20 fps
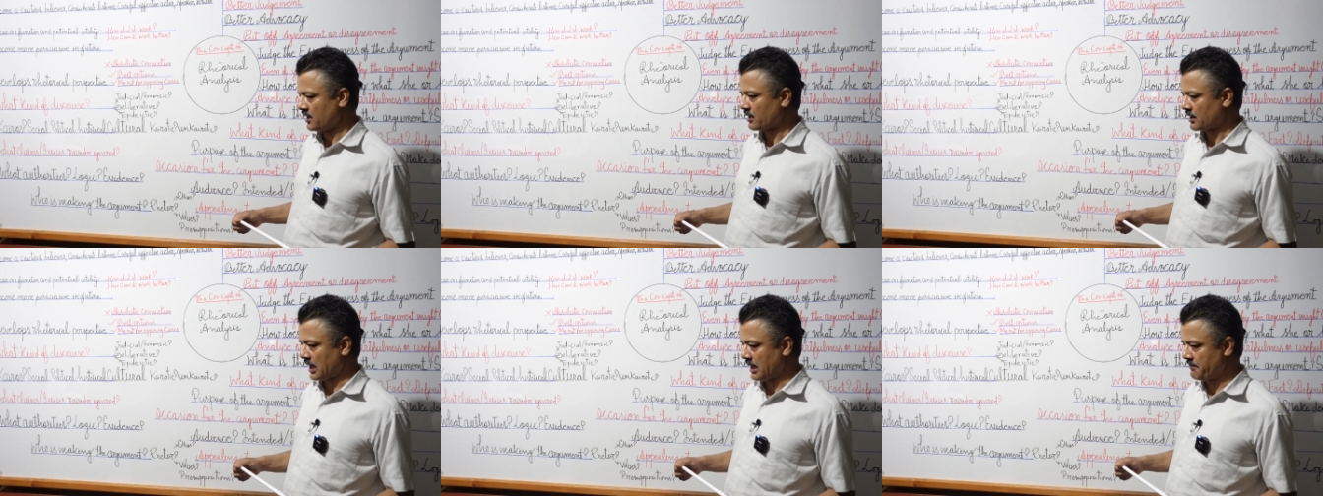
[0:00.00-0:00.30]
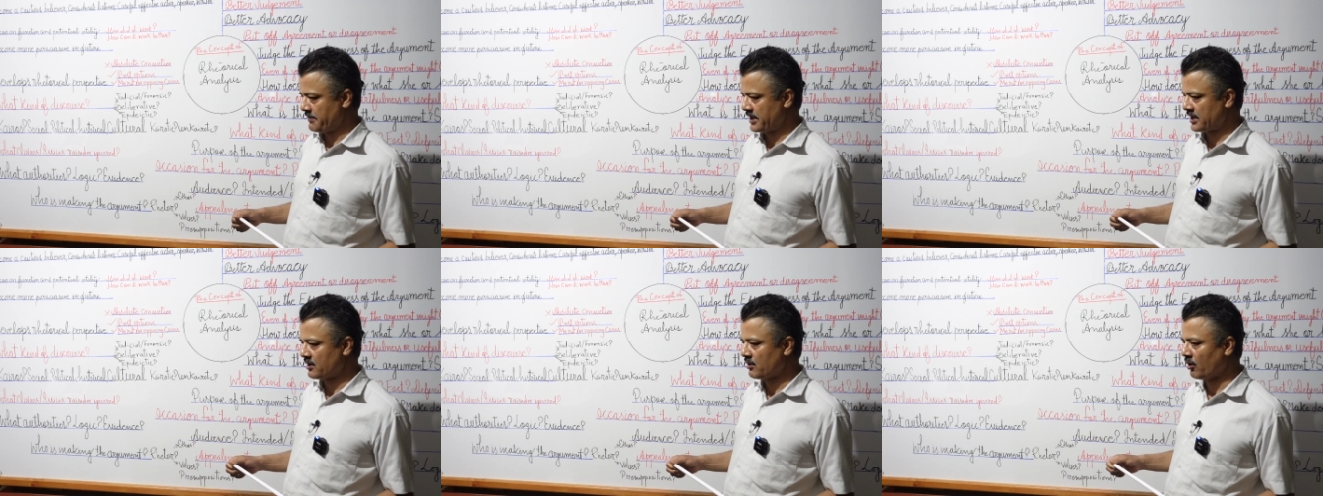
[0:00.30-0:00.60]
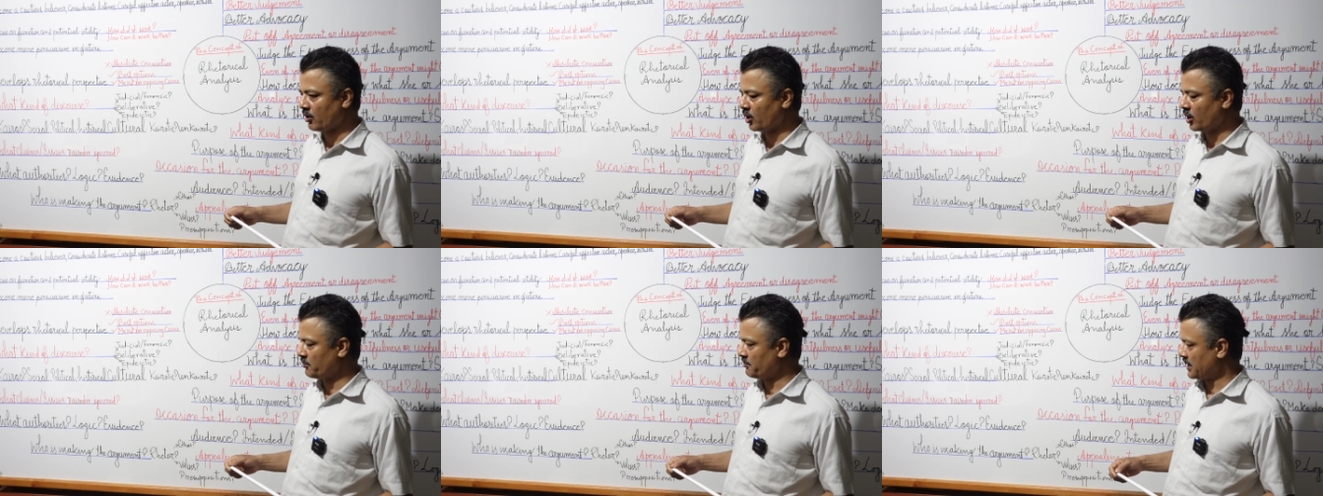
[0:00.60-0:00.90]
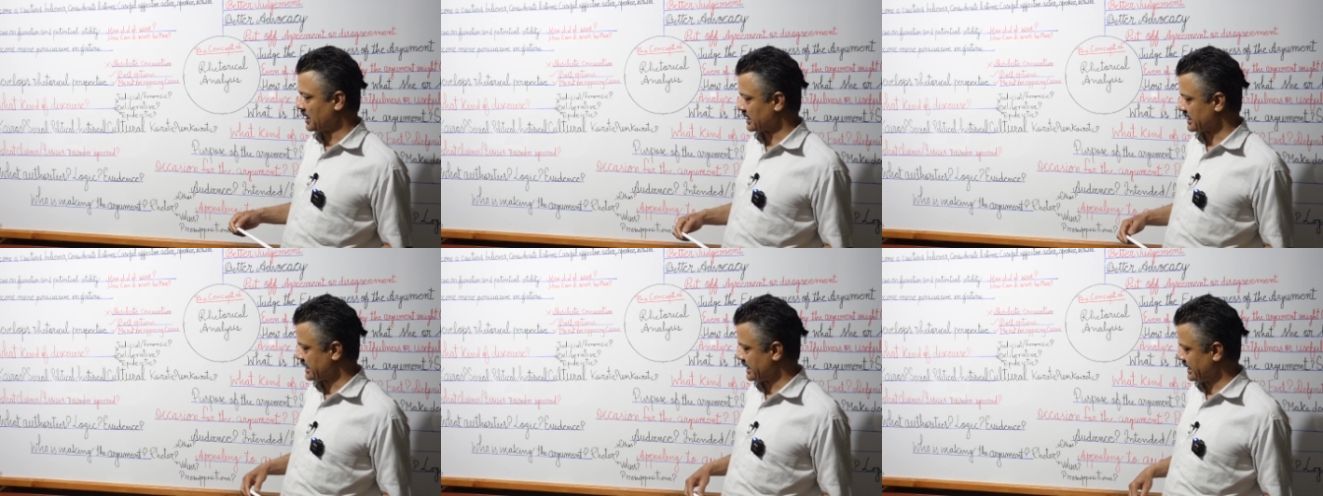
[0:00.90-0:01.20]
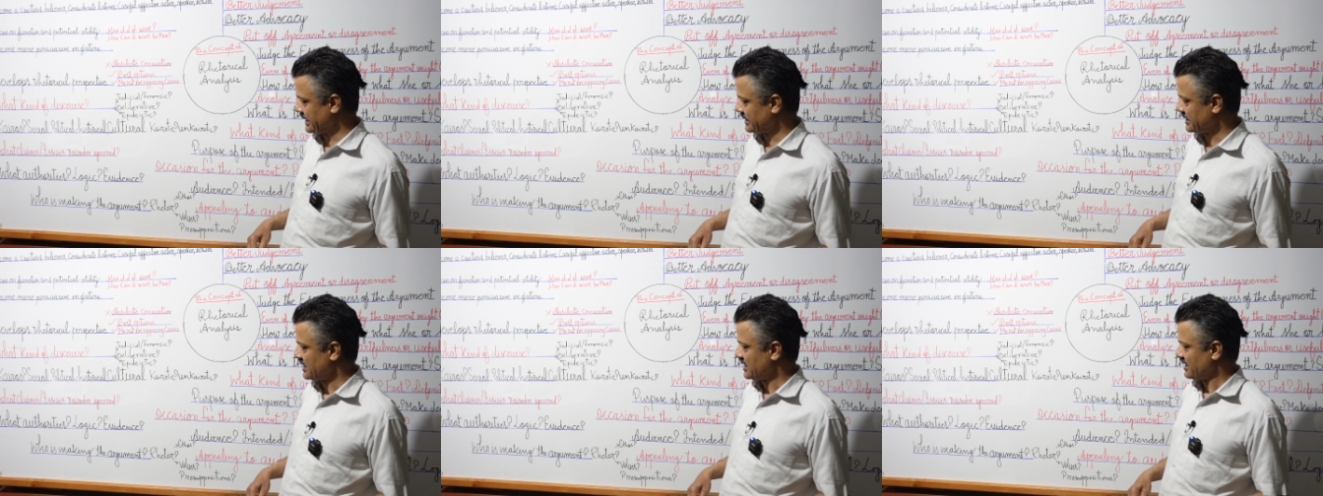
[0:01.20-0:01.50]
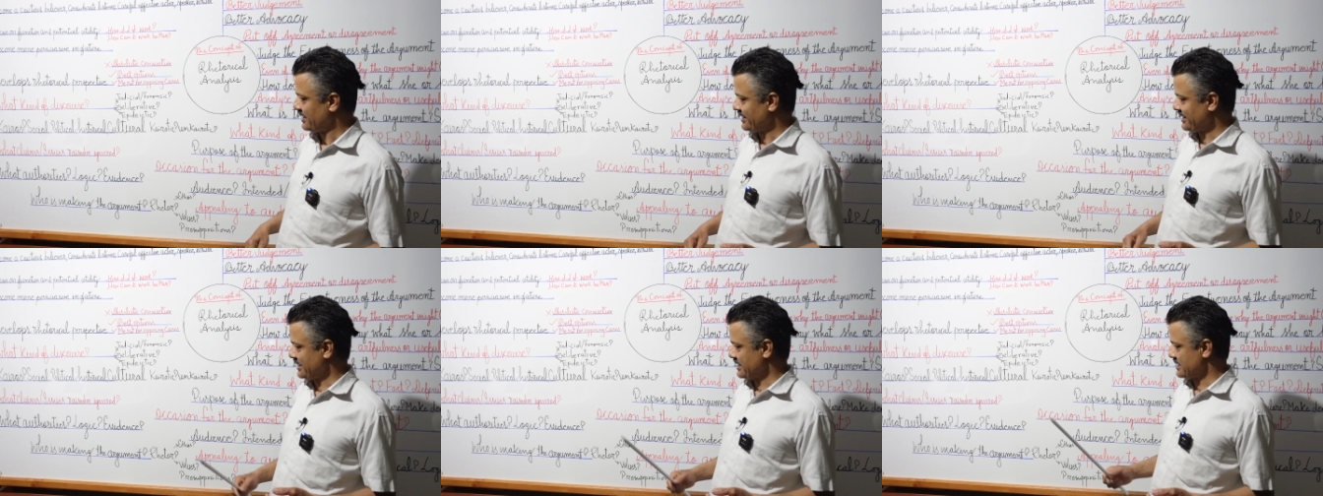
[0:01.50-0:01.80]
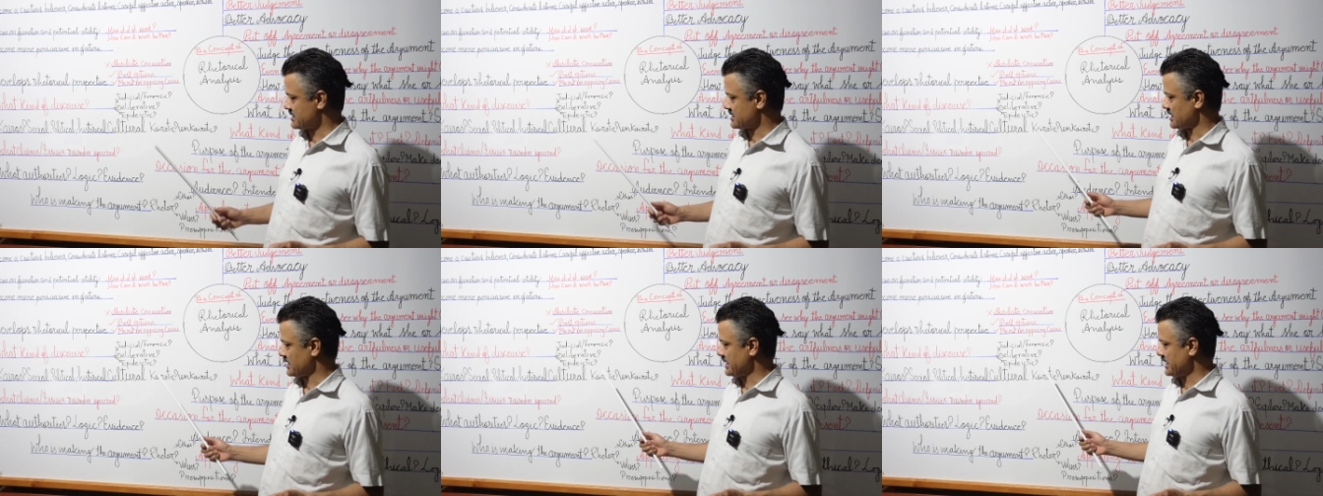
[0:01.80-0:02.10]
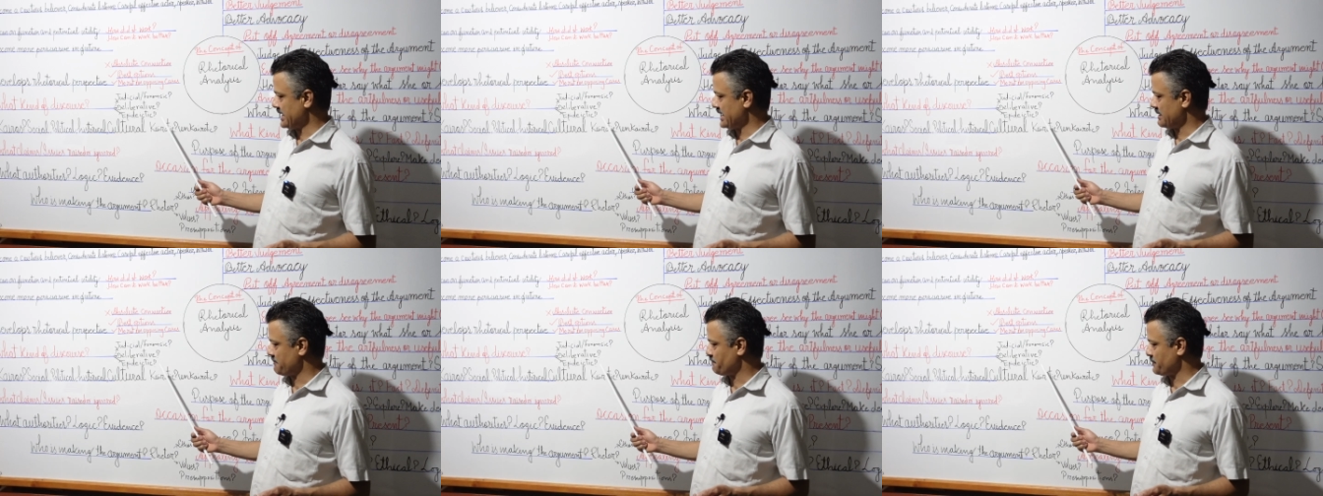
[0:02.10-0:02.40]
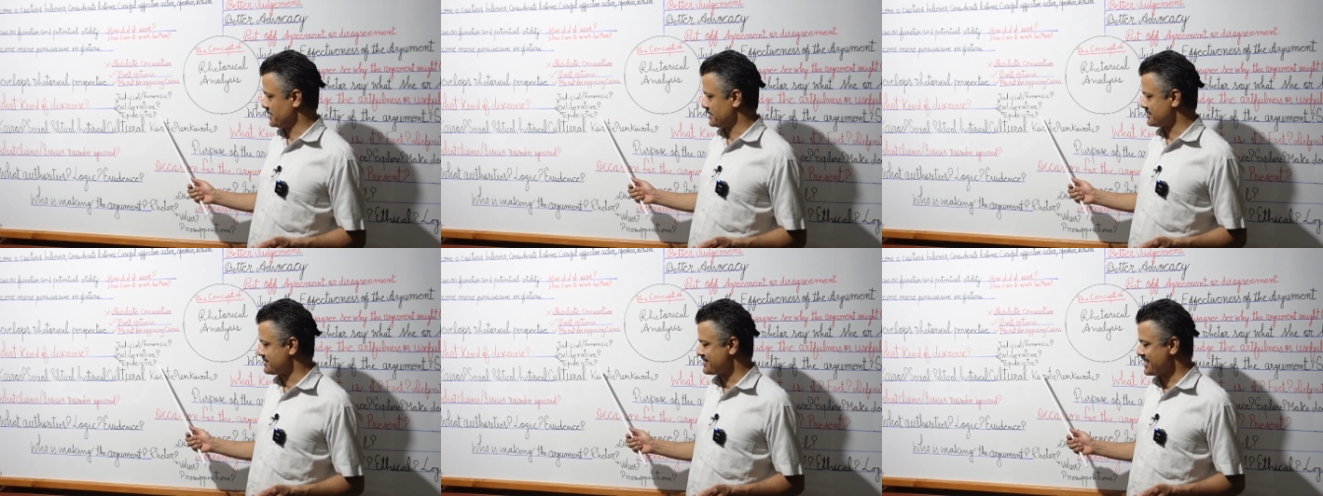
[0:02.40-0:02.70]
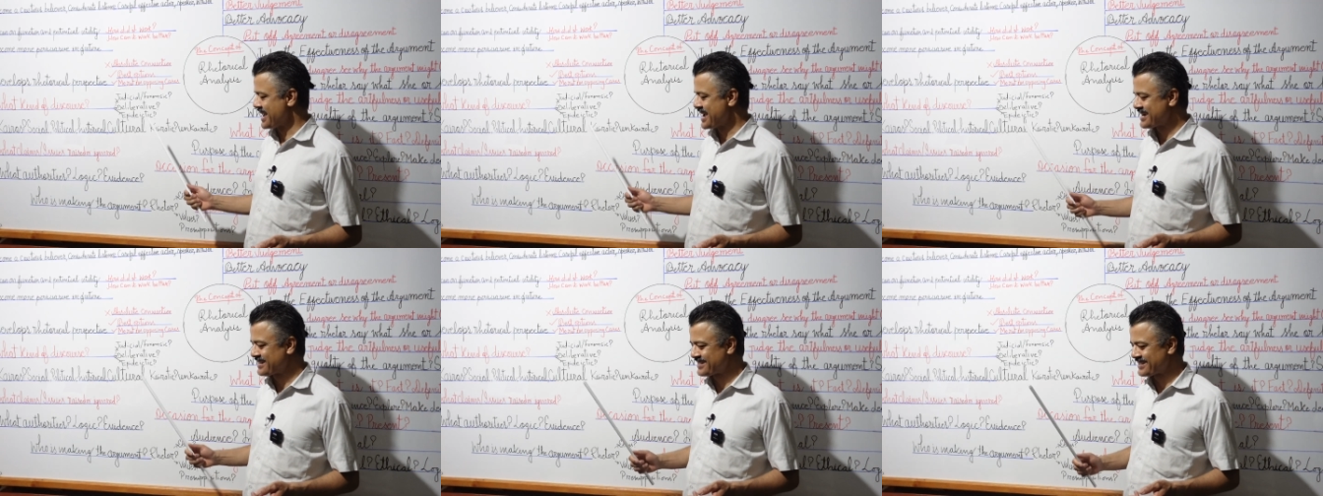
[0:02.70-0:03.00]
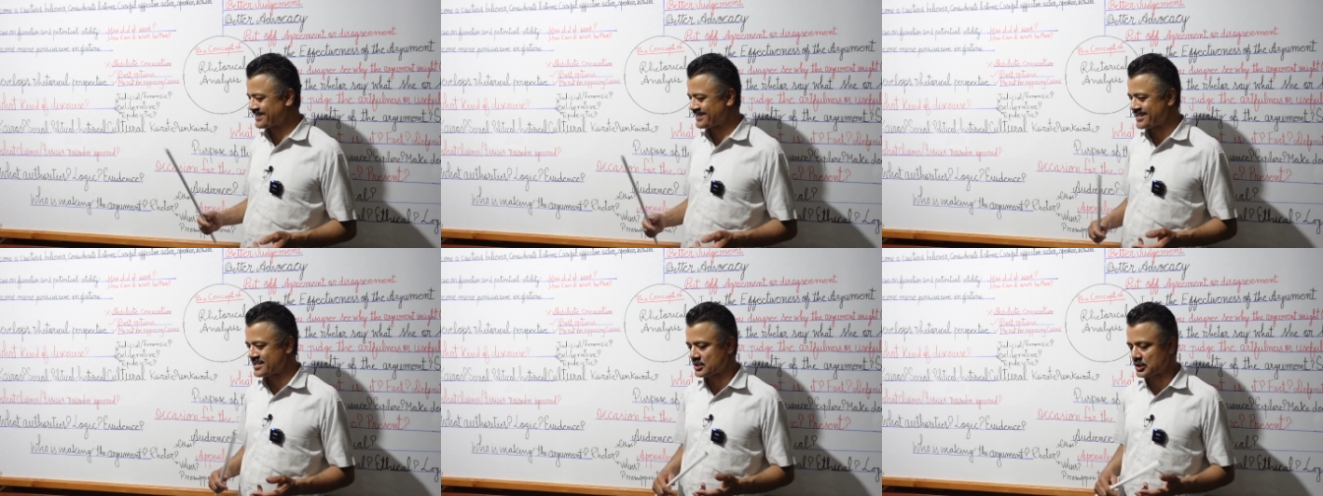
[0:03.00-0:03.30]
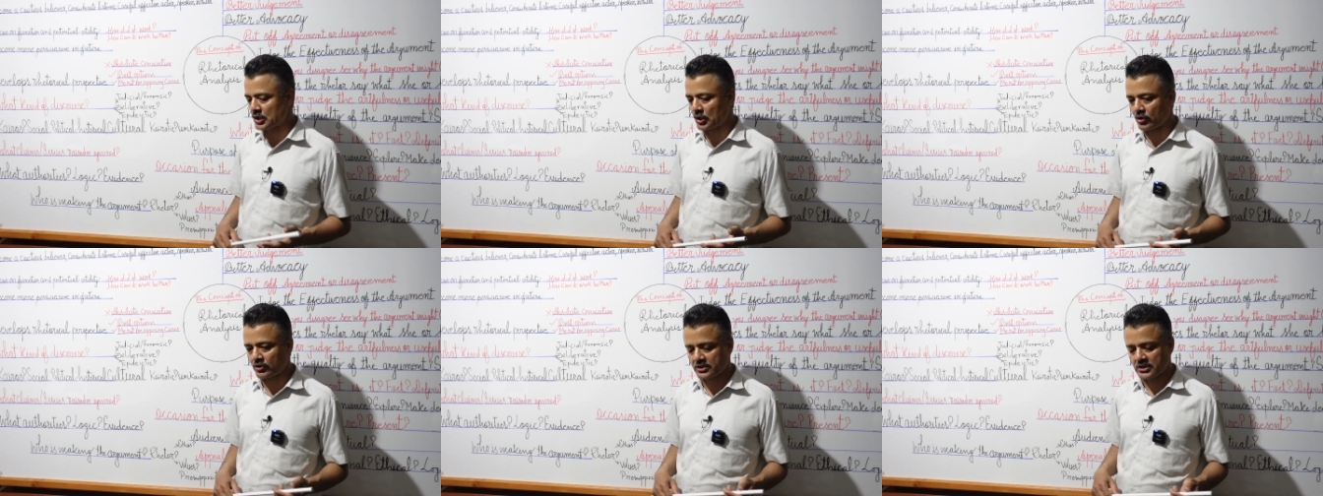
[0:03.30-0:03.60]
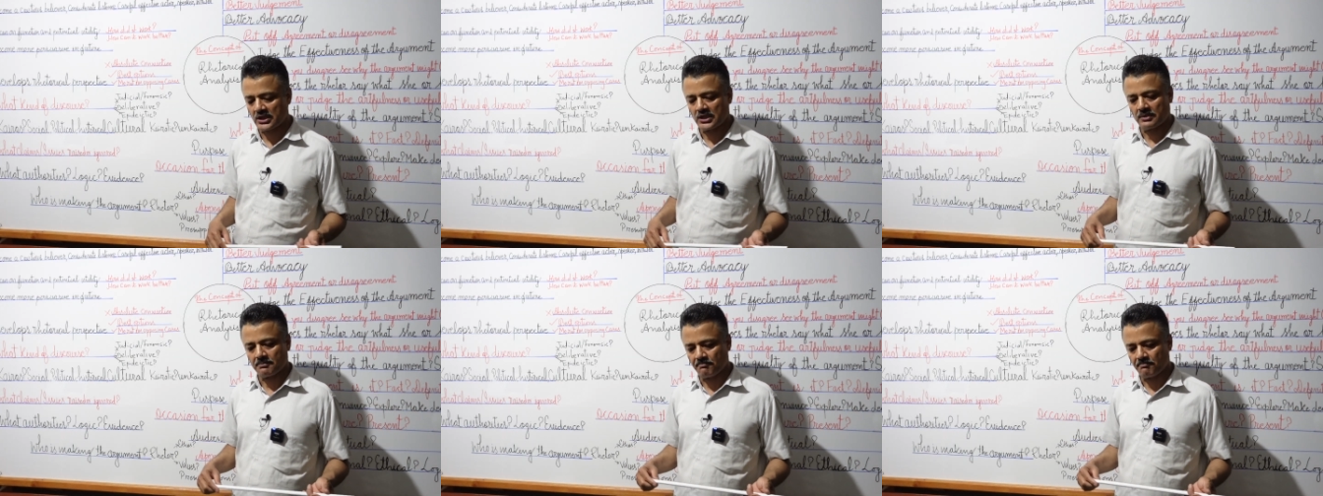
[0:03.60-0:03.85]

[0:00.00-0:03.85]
Coming Home Again, is epidactic discourse